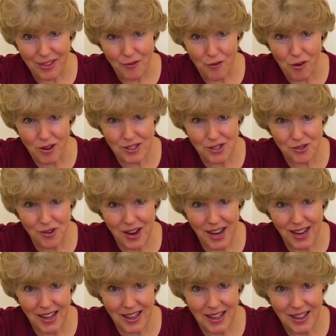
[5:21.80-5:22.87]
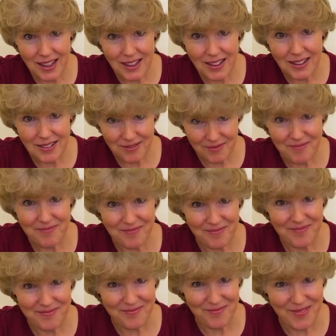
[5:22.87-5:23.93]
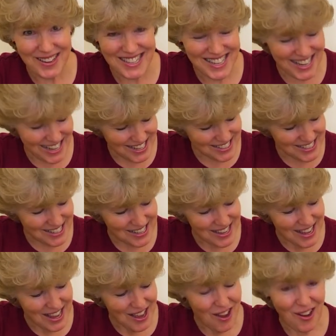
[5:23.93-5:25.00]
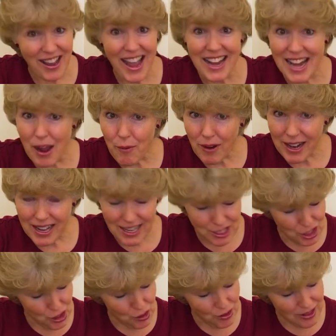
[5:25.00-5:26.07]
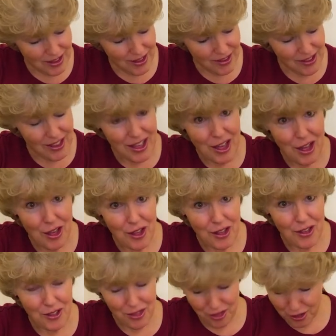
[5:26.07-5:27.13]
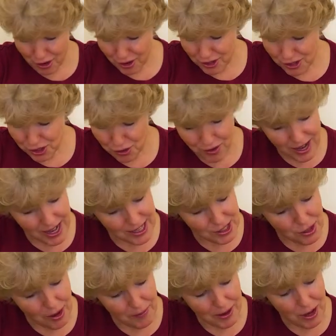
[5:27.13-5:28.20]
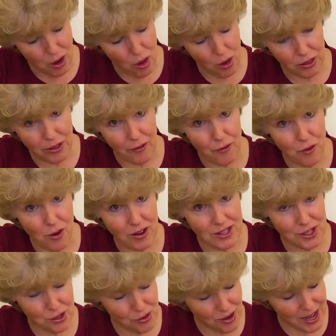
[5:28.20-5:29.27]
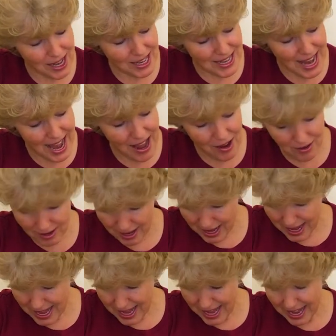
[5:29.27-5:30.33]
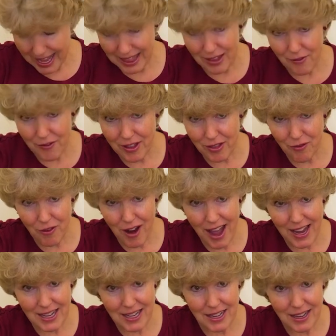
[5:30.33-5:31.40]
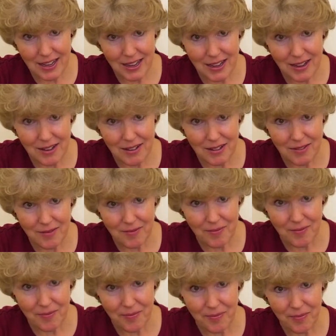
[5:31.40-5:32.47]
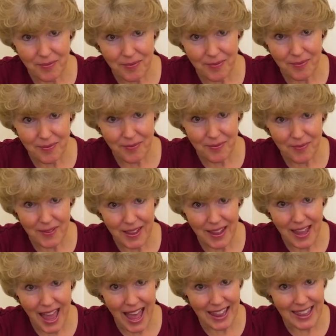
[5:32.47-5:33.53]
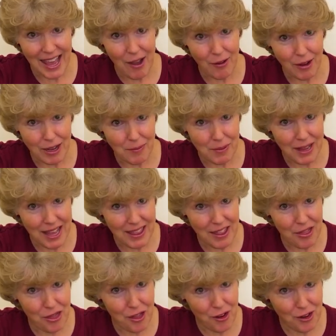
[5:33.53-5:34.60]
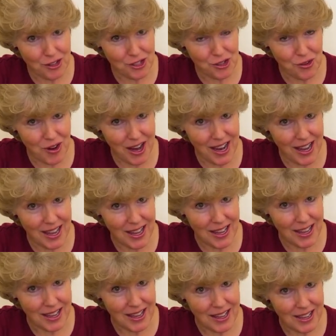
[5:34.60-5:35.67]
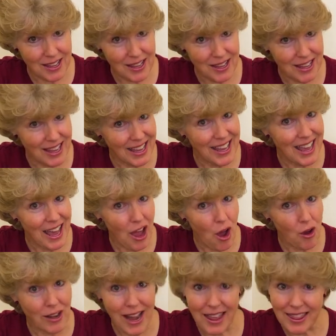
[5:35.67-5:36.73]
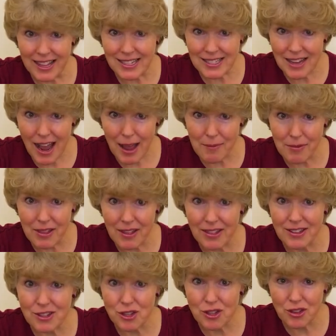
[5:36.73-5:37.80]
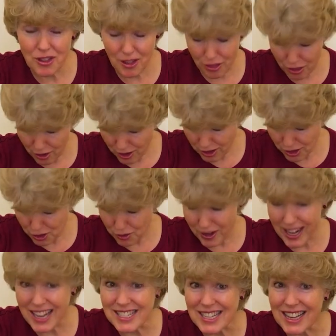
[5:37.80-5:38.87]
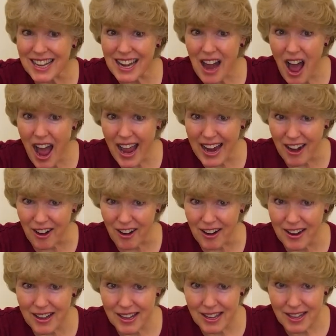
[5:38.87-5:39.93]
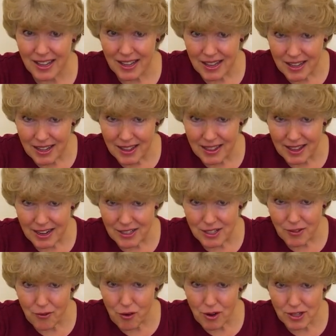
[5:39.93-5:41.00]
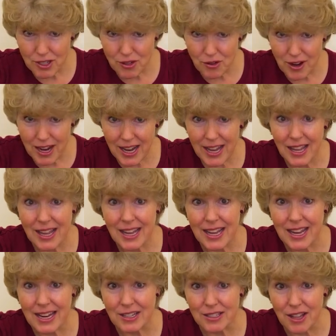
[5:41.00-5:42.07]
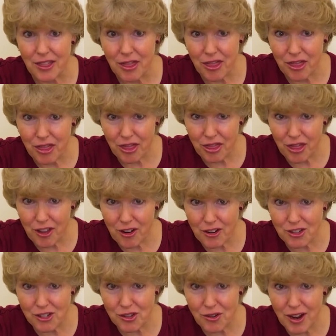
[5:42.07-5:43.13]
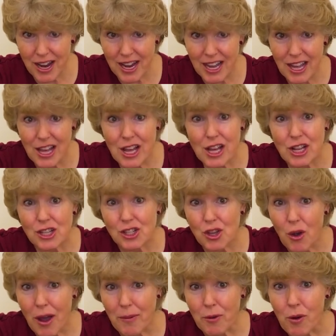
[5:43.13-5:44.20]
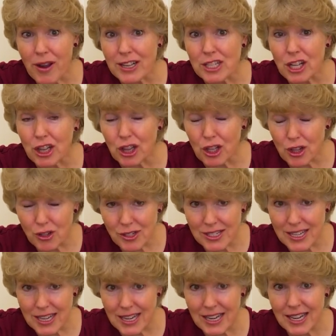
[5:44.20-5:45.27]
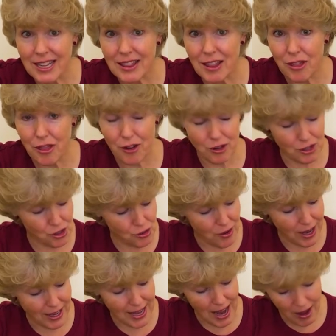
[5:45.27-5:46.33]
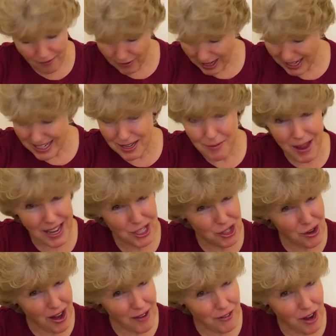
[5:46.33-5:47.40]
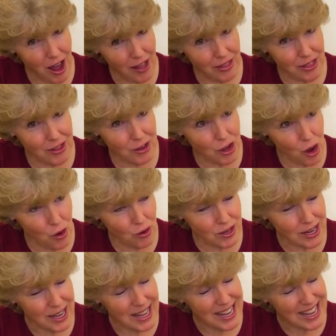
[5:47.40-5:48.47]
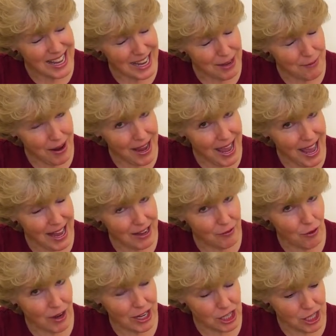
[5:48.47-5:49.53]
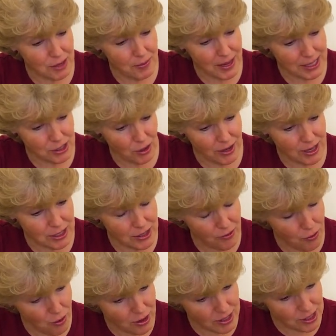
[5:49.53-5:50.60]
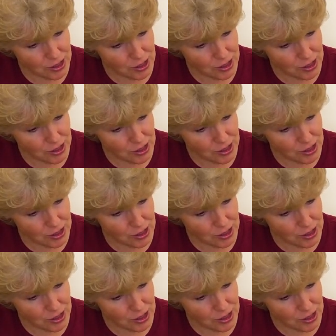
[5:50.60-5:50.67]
the 4th string. We did it. Okay, now we're going to tune the 3rd string. So I'm going to hold the 4th string down in the 5th fret. And now I'm going to play the 3rd string. Now this time the 3rd string is a little higher. There's the 4th string. Here's the 3rd string. So I'm going to loosen the 3rd string. Now I need to make sure I've got the note in my head of what it should be. So here's the 4th